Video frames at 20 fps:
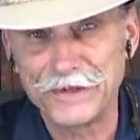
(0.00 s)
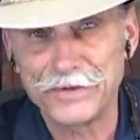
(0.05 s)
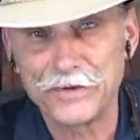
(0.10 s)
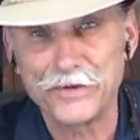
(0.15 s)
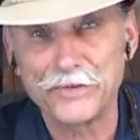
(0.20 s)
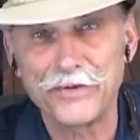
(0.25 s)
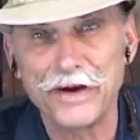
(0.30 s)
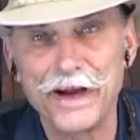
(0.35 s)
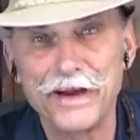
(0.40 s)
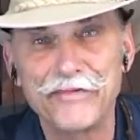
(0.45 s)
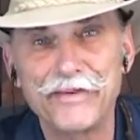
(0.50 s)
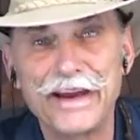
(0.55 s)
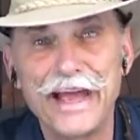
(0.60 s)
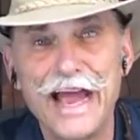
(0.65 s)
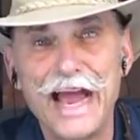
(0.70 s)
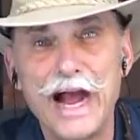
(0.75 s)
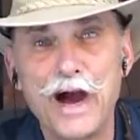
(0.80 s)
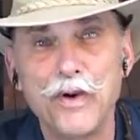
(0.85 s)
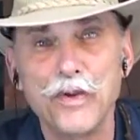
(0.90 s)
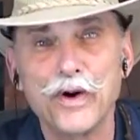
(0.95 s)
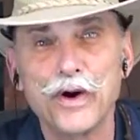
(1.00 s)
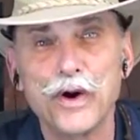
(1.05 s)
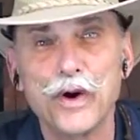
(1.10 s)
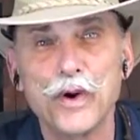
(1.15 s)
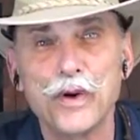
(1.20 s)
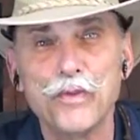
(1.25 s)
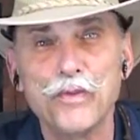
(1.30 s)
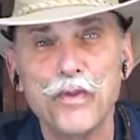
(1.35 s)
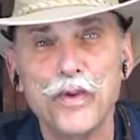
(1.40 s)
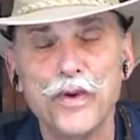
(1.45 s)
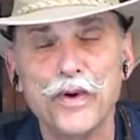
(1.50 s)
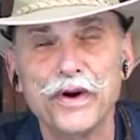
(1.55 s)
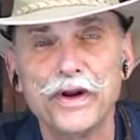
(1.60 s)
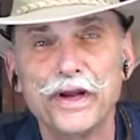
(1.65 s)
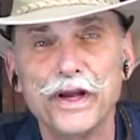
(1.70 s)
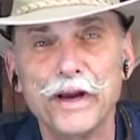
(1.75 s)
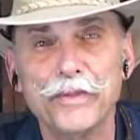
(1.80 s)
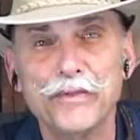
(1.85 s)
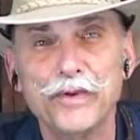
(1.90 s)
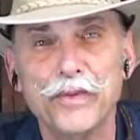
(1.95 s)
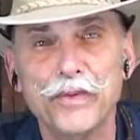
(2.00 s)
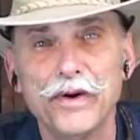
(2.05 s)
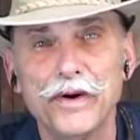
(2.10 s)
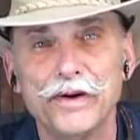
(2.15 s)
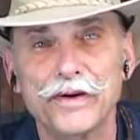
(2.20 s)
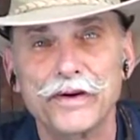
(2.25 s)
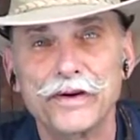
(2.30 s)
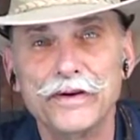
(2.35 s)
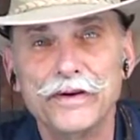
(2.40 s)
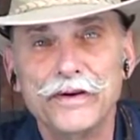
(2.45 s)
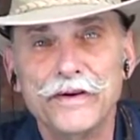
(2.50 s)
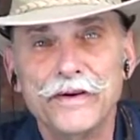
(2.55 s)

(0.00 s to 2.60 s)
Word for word: to drive an hour or more to come to work.